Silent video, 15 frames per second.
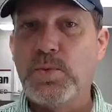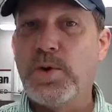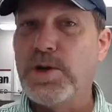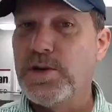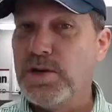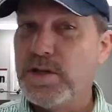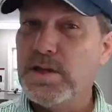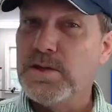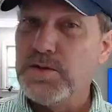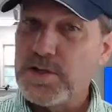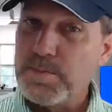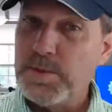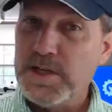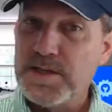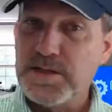where are you getting your
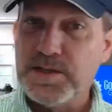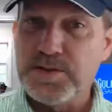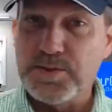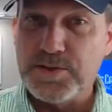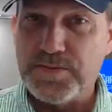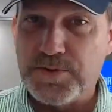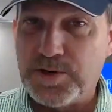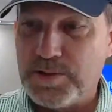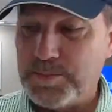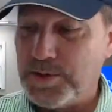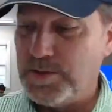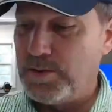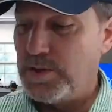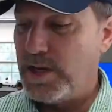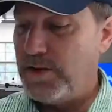speed sensors from? You
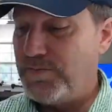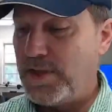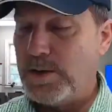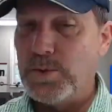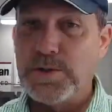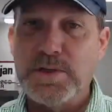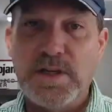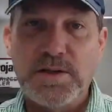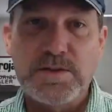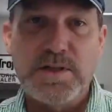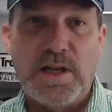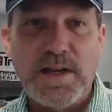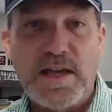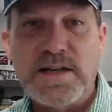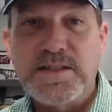know, if they were,
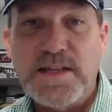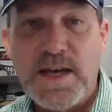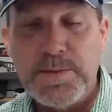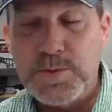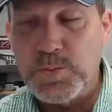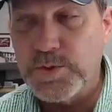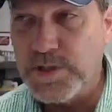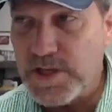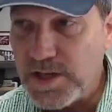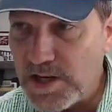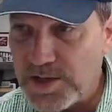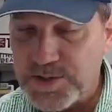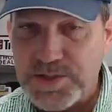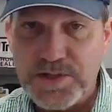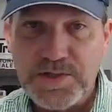a lot of times when the
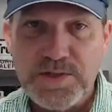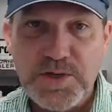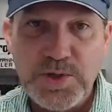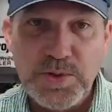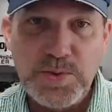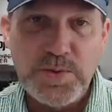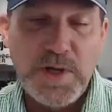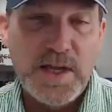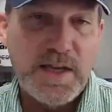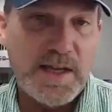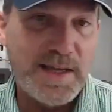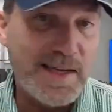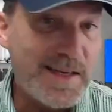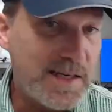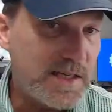cost is too
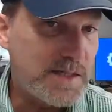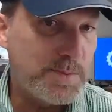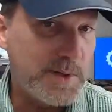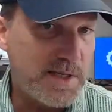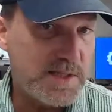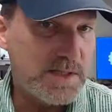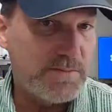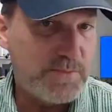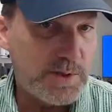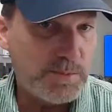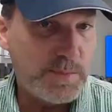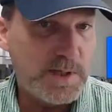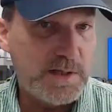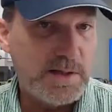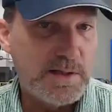inexpensive to
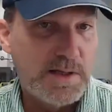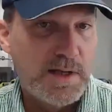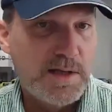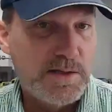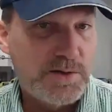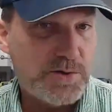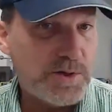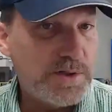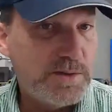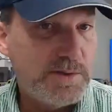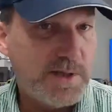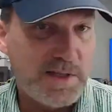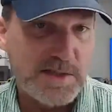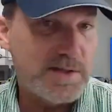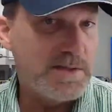be
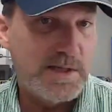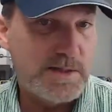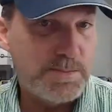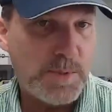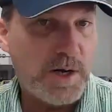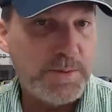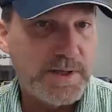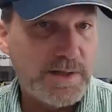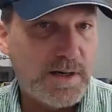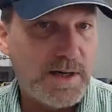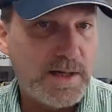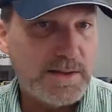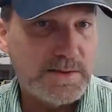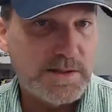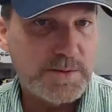true? It's, it's probably
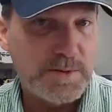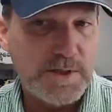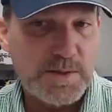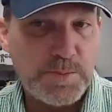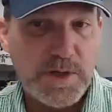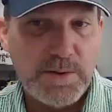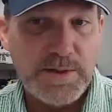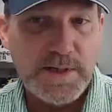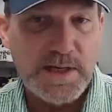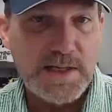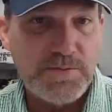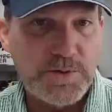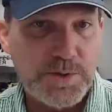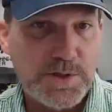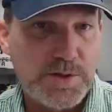not. It's, it's, probably not
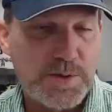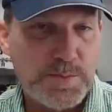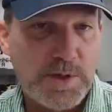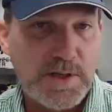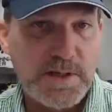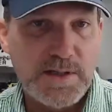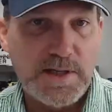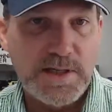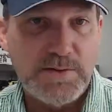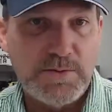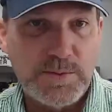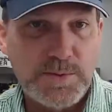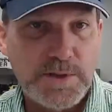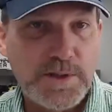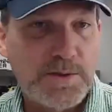even true. It's probably not
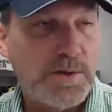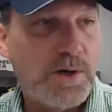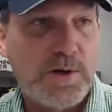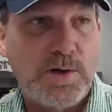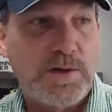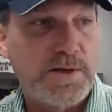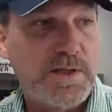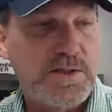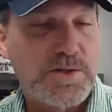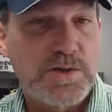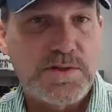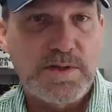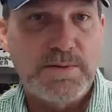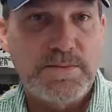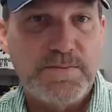even real, or it's
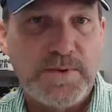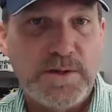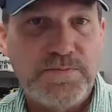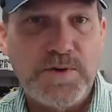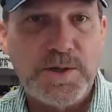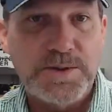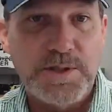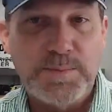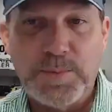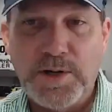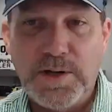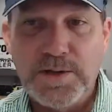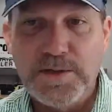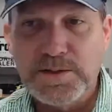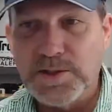just a, a, faulty
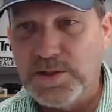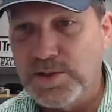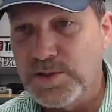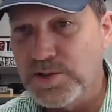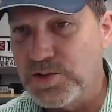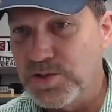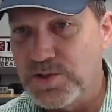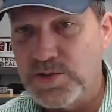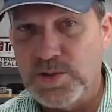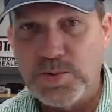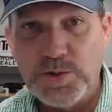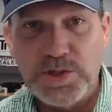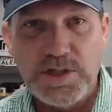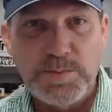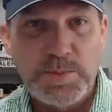product, or it's just so
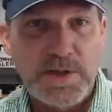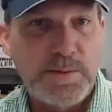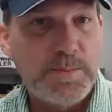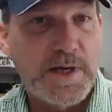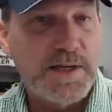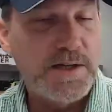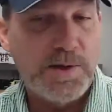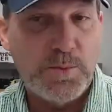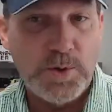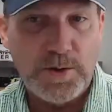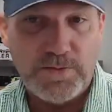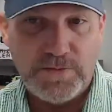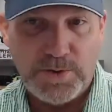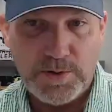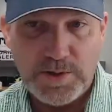cheap that it might not
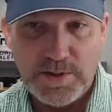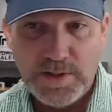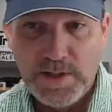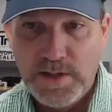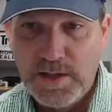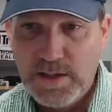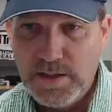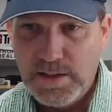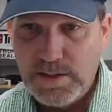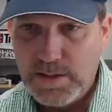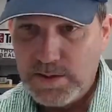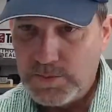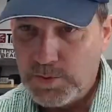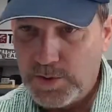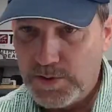work for you.
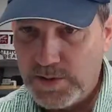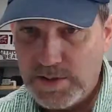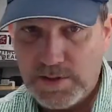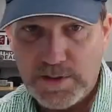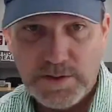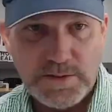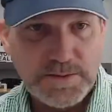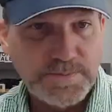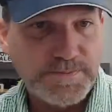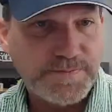One or the other.